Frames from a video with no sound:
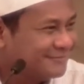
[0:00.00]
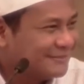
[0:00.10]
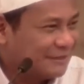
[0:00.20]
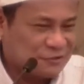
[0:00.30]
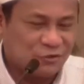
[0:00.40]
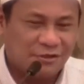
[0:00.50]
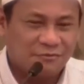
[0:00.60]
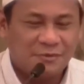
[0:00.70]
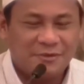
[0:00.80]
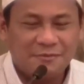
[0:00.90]
And the story
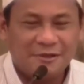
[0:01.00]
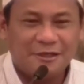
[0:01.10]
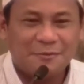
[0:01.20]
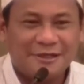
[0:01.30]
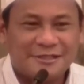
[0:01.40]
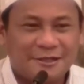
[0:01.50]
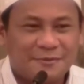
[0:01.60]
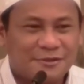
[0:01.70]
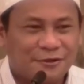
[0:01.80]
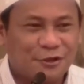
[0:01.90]
of maybe Nabi Adam alayhi
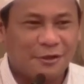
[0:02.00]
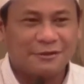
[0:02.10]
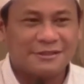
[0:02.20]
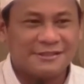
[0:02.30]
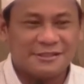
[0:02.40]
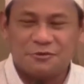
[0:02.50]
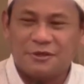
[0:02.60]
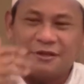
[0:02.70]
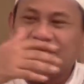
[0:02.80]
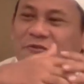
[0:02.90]
salam is talking, Allah says, you
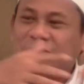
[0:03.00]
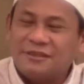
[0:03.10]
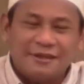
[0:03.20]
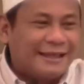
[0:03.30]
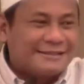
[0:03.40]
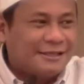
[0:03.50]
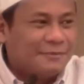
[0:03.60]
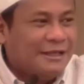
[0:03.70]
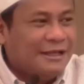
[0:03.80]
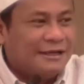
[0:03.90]
can have everything
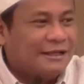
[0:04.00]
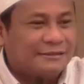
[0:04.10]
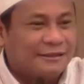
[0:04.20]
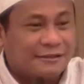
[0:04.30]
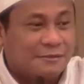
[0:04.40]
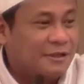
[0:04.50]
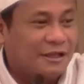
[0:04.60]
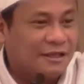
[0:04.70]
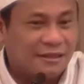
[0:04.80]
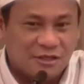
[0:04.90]
except la taqrabah
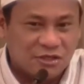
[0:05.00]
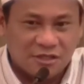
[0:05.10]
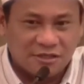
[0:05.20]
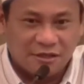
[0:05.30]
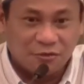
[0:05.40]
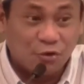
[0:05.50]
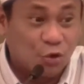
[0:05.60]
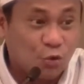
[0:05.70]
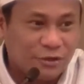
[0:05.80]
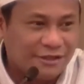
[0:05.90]
hadhihi shajara. Do
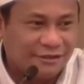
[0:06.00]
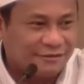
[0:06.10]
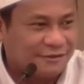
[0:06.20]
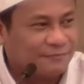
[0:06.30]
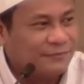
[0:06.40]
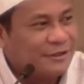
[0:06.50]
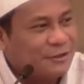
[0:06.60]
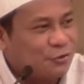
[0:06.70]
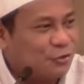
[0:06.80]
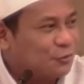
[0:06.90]
not go near the tree.
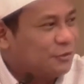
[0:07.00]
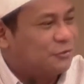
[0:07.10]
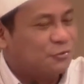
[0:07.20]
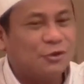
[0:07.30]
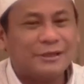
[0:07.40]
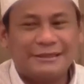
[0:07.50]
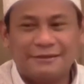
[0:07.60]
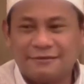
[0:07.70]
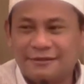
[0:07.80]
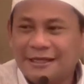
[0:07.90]
Not only to not eat
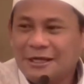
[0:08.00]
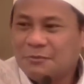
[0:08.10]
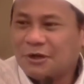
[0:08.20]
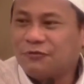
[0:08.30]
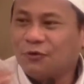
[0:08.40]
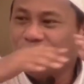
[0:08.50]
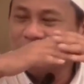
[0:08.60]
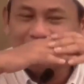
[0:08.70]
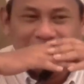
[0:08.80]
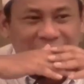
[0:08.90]
the tree, but of all
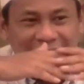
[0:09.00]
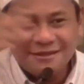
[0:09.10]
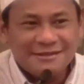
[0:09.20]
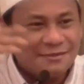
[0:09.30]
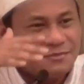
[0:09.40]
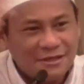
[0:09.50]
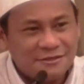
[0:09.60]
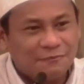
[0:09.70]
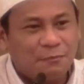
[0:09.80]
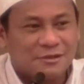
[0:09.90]
the millions and
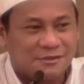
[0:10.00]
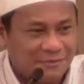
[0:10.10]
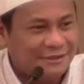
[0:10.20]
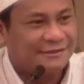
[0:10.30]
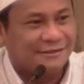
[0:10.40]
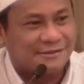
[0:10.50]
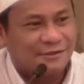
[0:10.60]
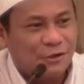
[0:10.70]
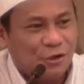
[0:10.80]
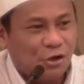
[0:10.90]
millions of possibilities
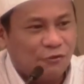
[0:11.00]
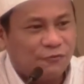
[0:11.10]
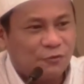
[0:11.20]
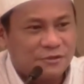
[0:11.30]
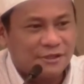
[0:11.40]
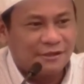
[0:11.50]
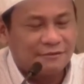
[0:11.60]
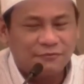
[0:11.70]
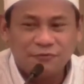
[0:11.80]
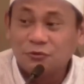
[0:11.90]
of fruits
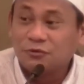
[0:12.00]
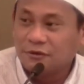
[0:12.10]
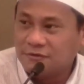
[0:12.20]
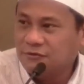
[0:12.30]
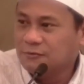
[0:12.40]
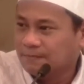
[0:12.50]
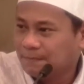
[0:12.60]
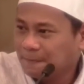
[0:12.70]
and food to consume,